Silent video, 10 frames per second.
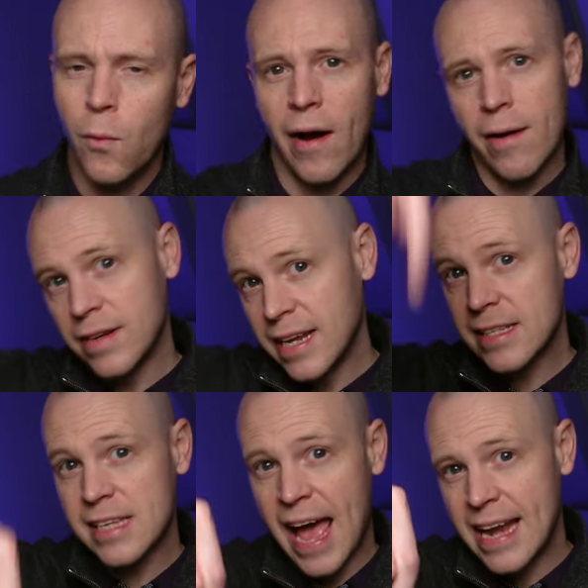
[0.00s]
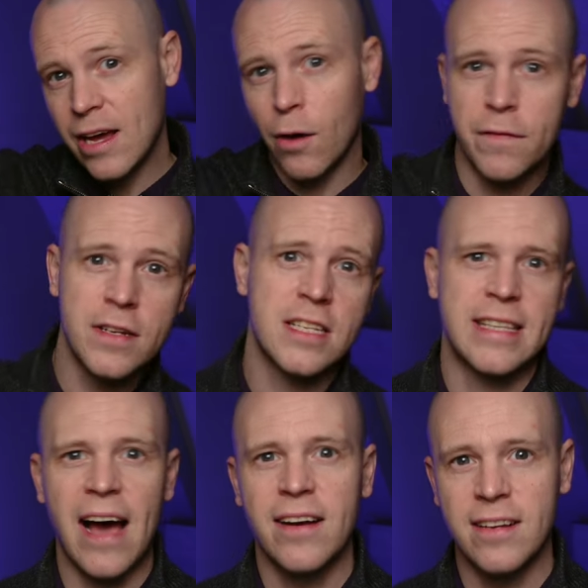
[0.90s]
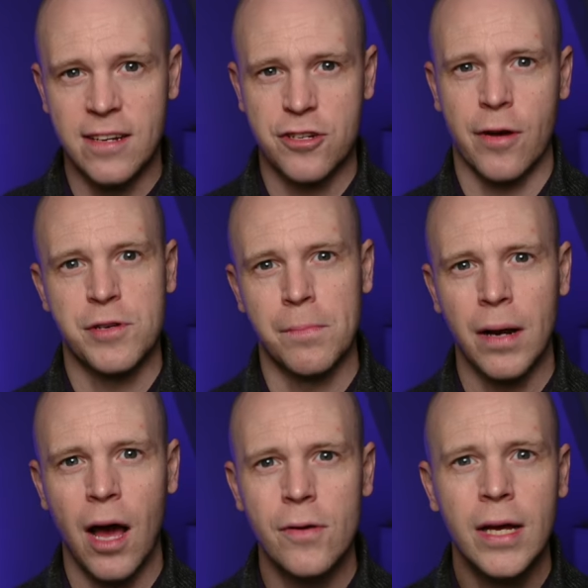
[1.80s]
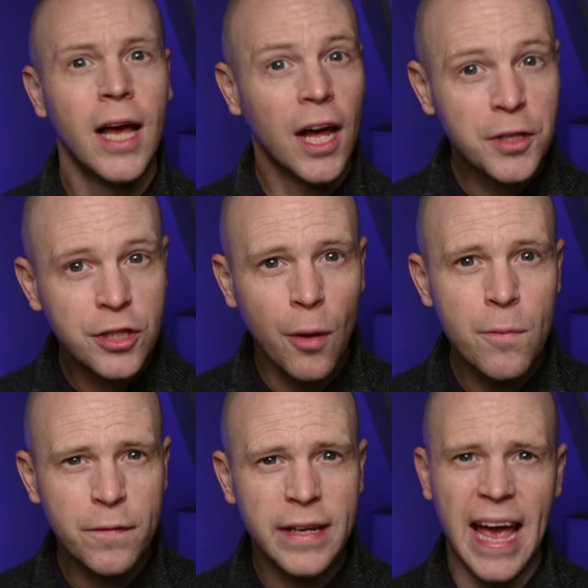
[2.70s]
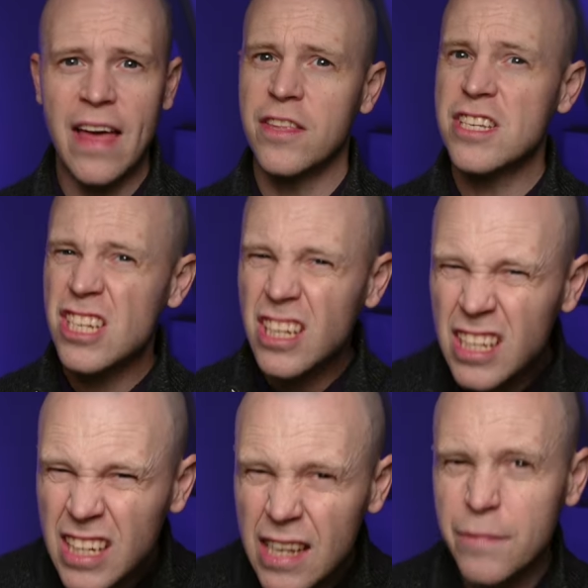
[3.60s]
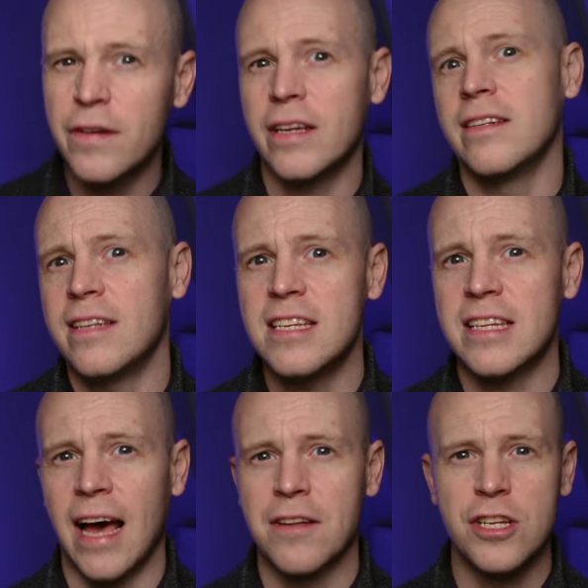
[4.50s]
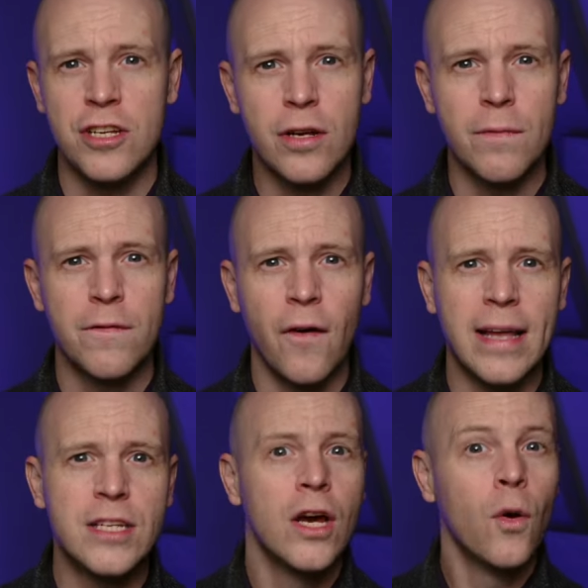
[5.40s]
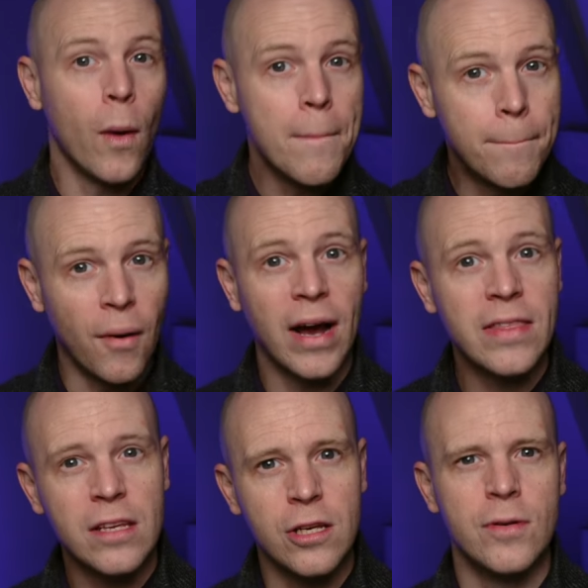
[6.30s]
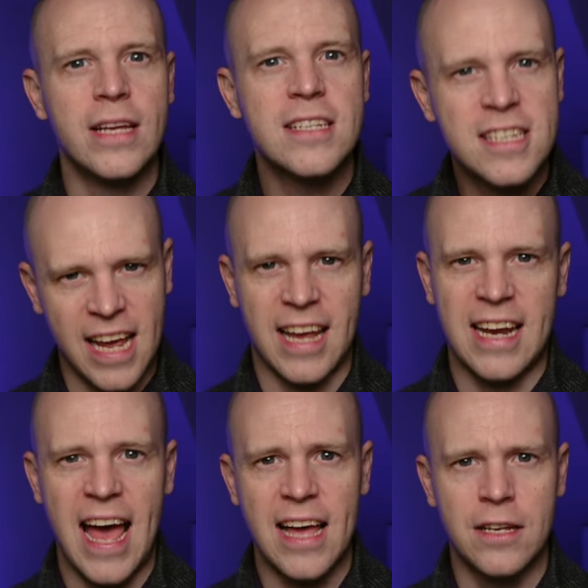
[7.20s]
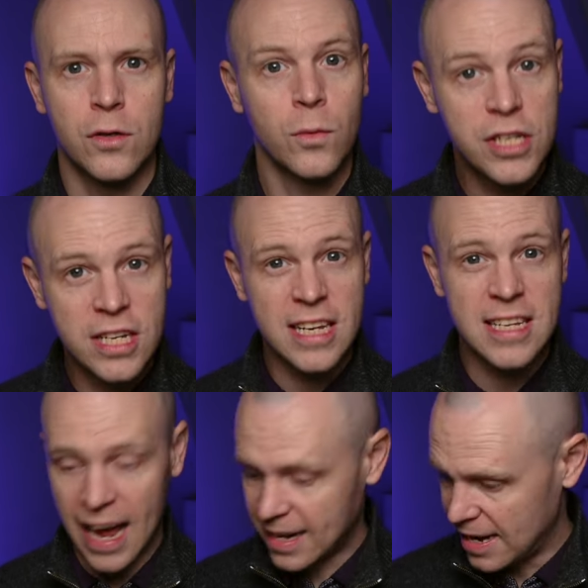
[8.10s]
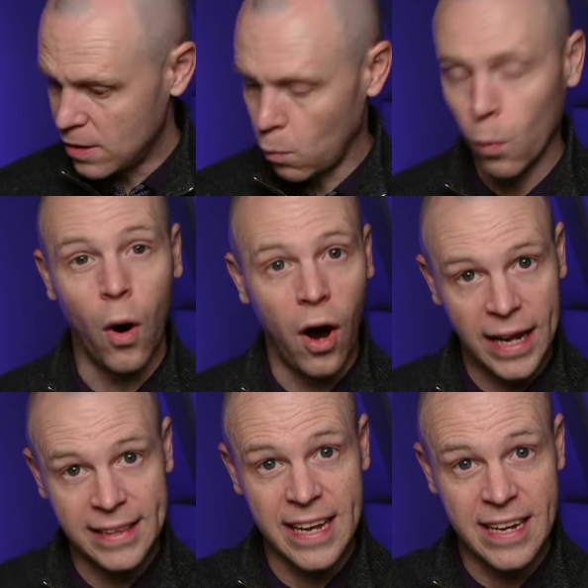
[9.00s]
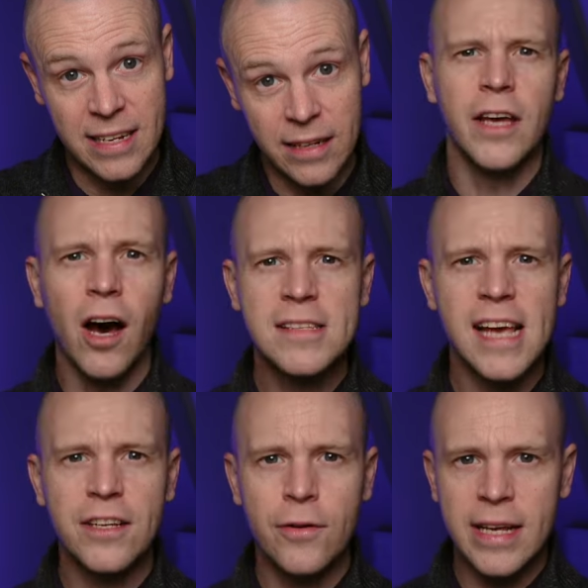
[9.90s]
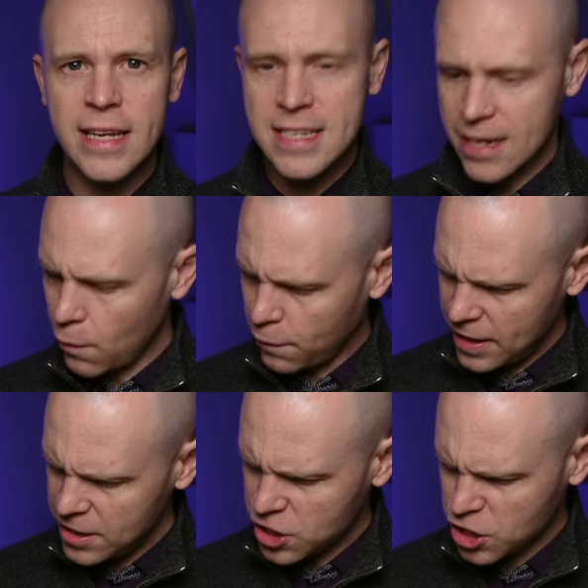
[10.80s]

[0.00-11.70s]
where I've linked to any offers down in the description below, and don't forget the significant discounts that you can find when buying the unit secondhand, which is exactly what I did. The R10 unit itself is